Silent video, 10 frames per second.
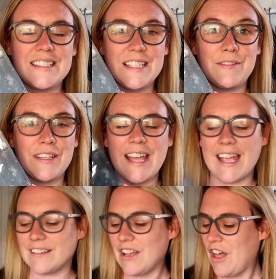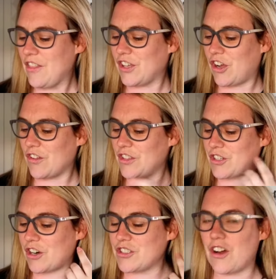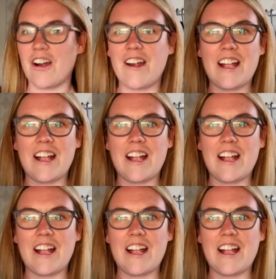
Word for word: Stephen King, the, the Dark Tower.